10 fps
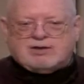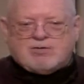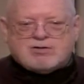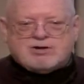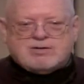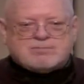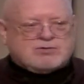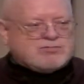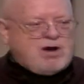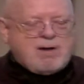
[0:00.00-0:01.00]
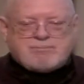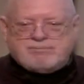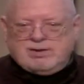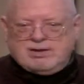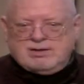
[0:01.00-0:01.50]
They ordered him to
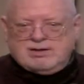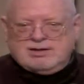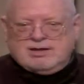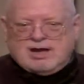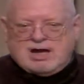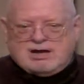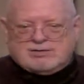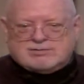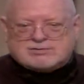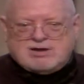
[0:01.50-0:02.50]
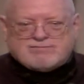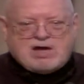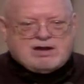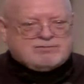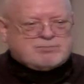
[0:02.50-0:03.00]
drop the stuff
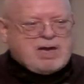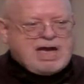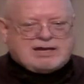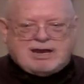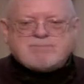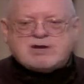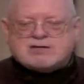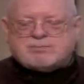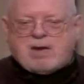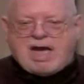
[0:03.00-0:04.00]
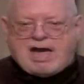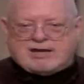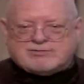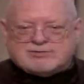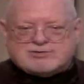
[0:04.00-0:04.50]
out of his bag, empty his bags.